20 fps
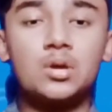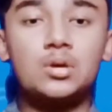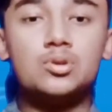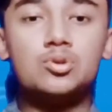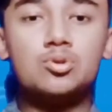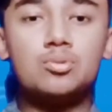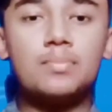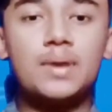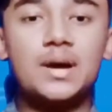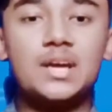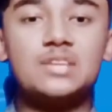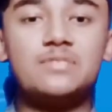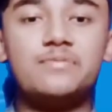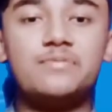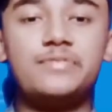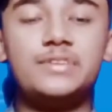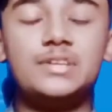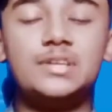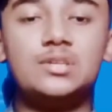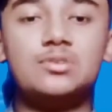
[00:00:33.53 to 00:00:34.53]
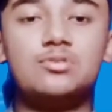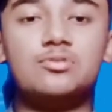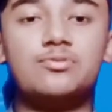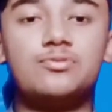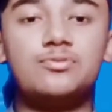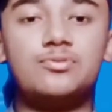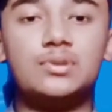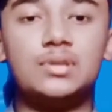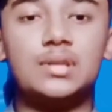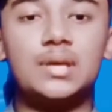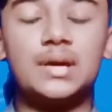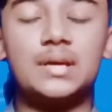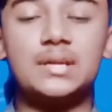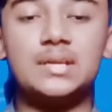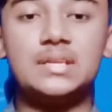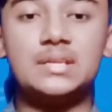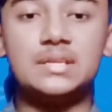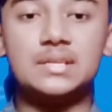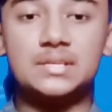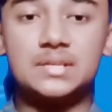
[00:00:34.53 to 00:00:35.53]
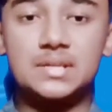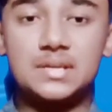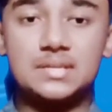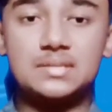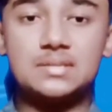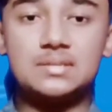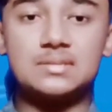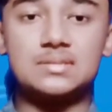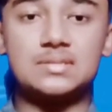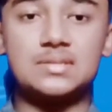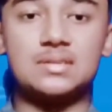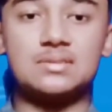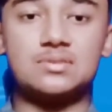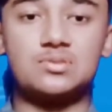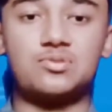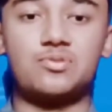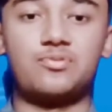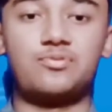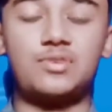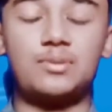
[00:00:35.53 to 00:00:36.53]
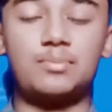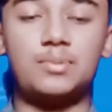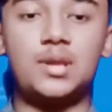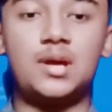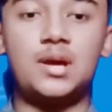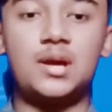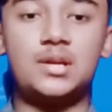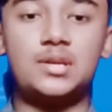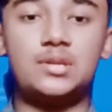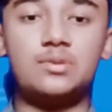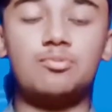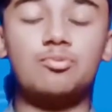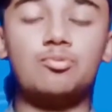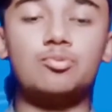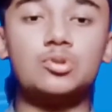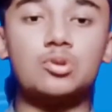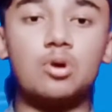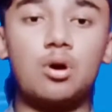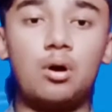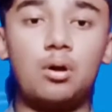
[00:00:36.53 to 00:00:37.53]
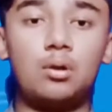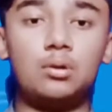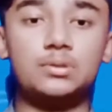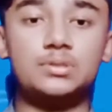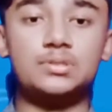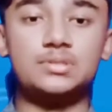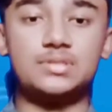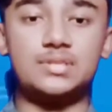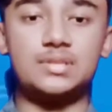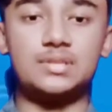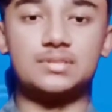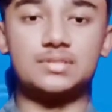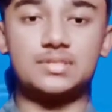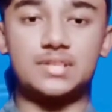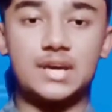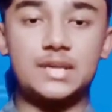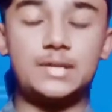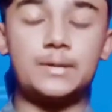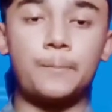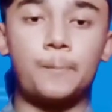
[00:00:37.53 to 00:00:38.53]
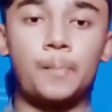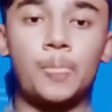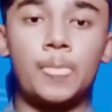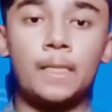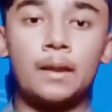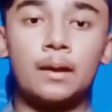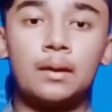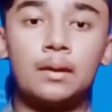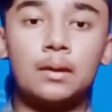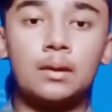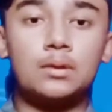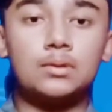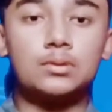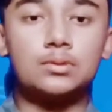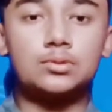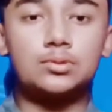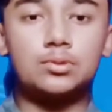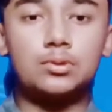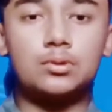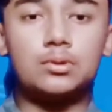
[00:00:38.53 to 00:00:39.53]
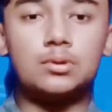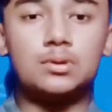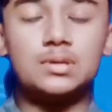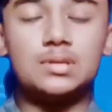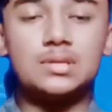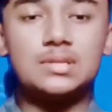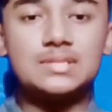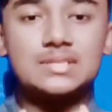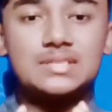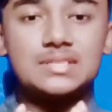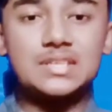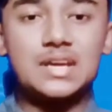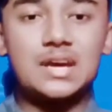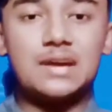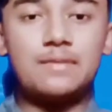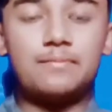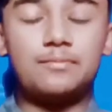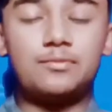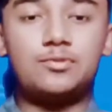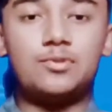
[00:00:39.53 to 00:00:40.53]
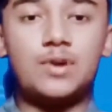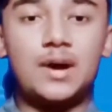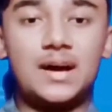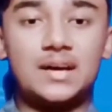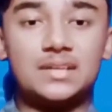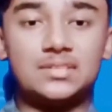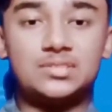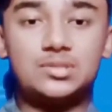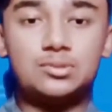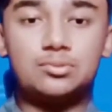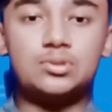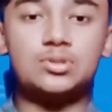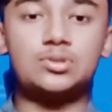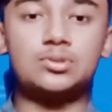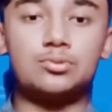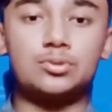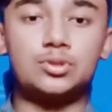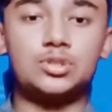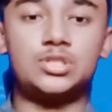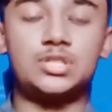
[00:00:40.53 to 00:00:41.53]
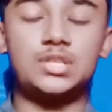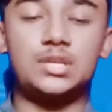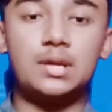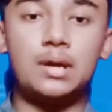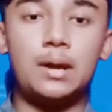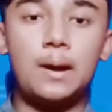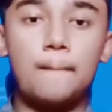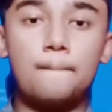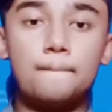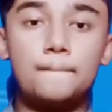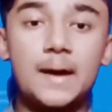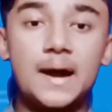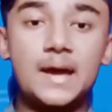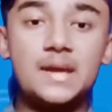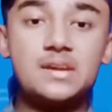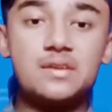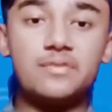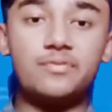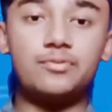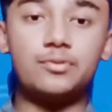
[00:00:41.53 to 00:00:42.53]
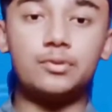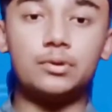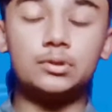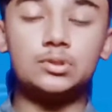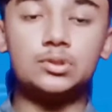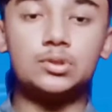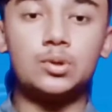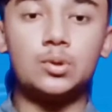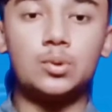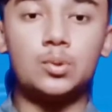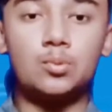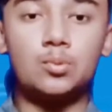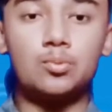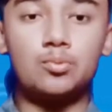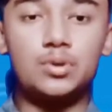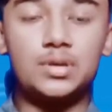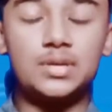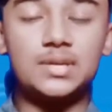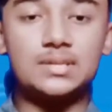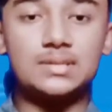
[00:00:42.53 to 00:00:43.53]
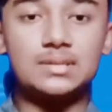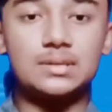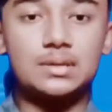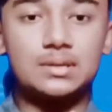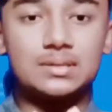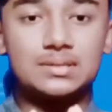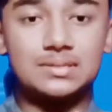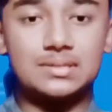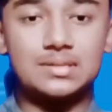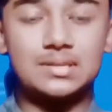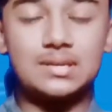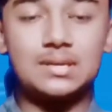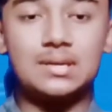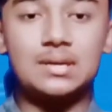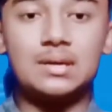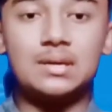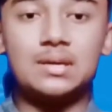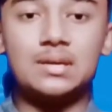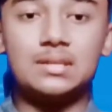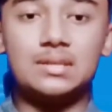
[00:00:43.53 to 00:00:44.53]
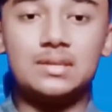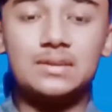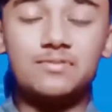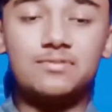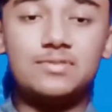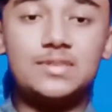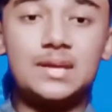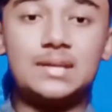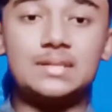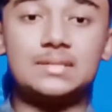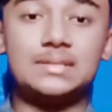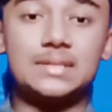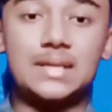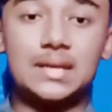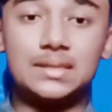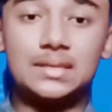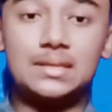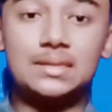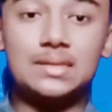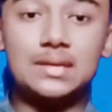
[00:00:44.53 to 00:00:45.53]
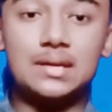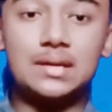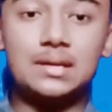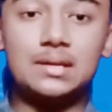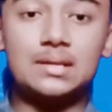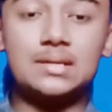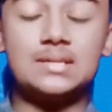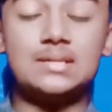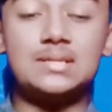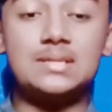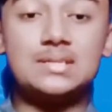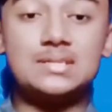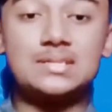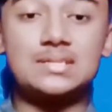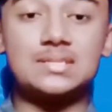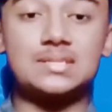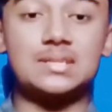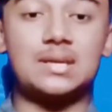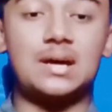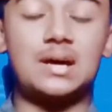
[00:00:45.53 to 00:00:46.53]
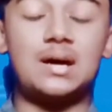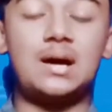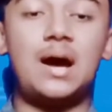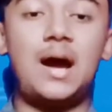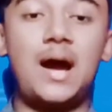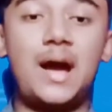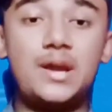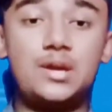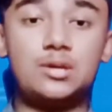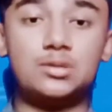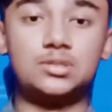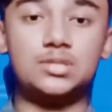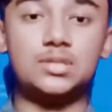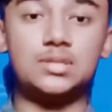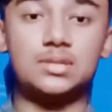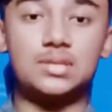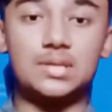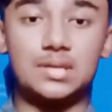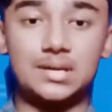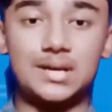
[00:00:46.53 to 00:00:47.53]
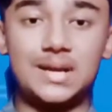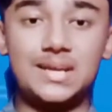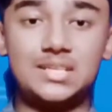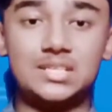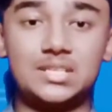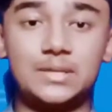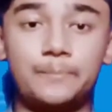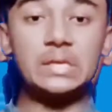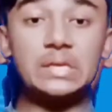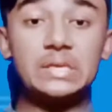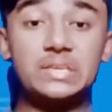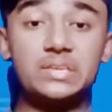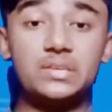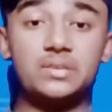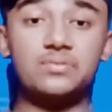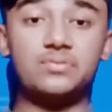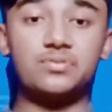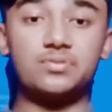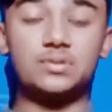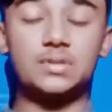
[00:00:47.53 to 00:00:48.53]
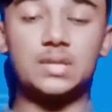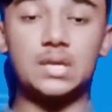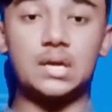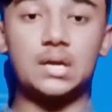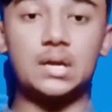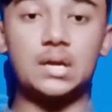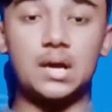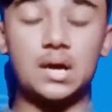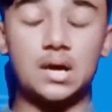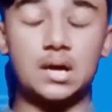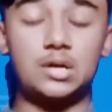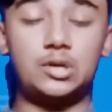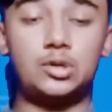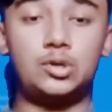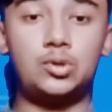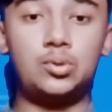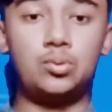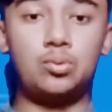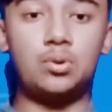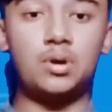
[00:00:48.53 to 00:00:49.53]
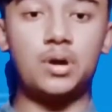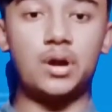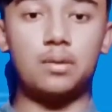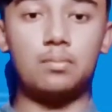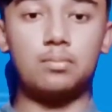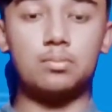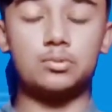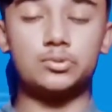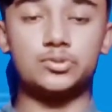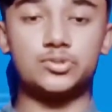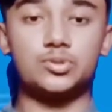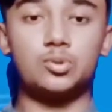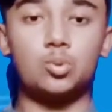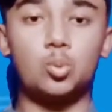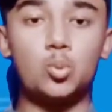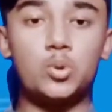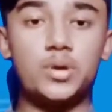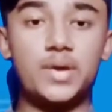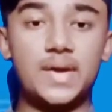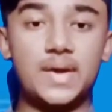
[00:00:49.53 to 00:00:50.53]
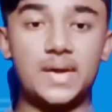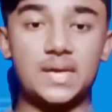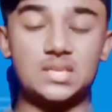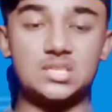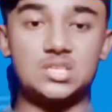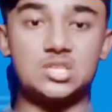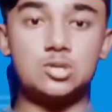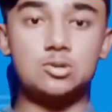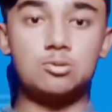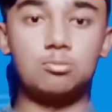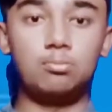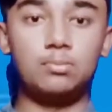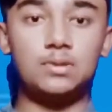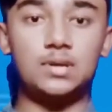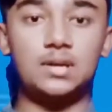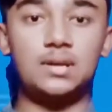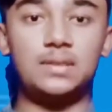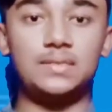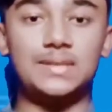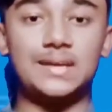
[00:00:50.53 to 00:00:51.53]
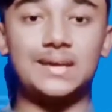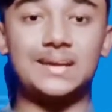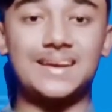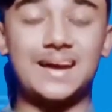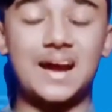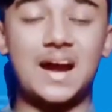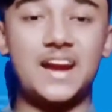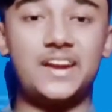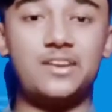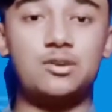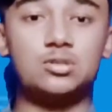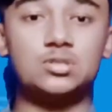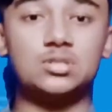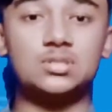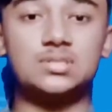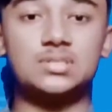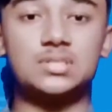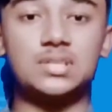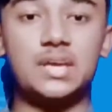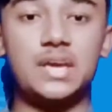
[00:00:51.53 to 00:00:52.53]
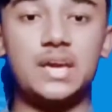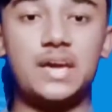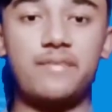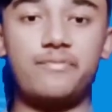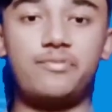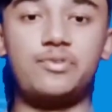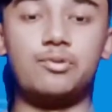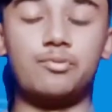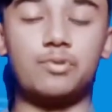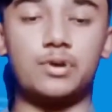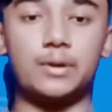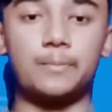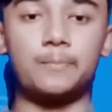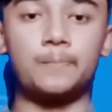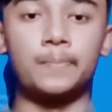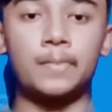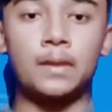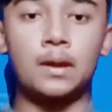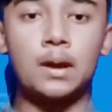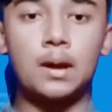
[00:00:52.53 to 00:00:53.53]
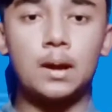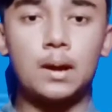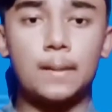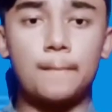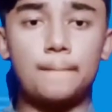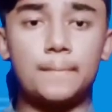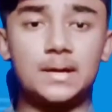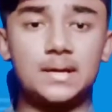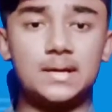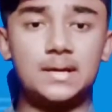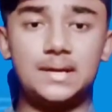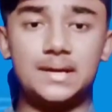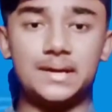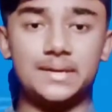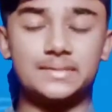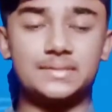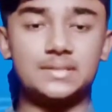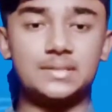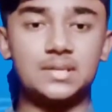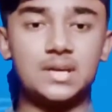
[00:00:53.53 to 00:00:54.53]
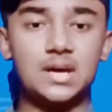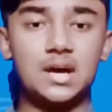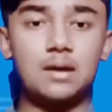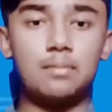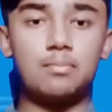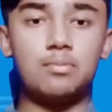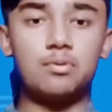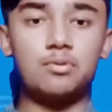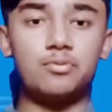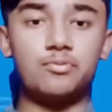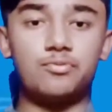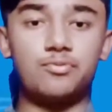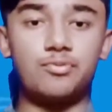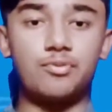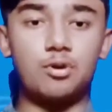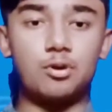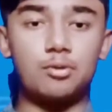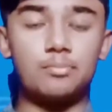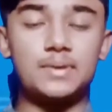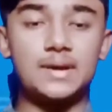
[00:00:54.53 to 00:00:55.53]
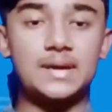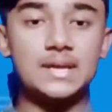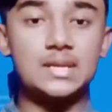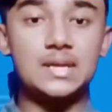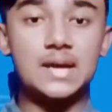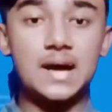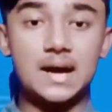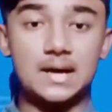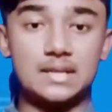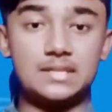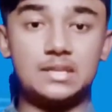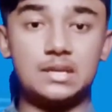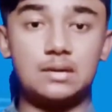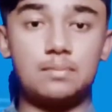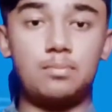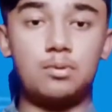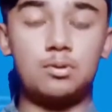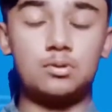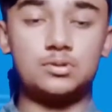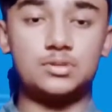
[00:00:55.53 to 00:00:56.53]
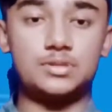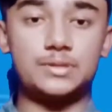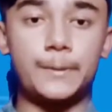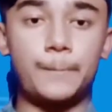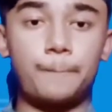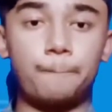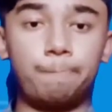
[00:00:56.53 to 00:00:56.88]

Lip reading: You might begin to feel an increasing sense of familiarity with all these things, right? So it's time to ask you this question. By default, we can say if there is nothing there, it's a hydrogen there, right? If there are two carbons, we assume that there are hydrogens everywhere. But doesn't carbon form any other bonds?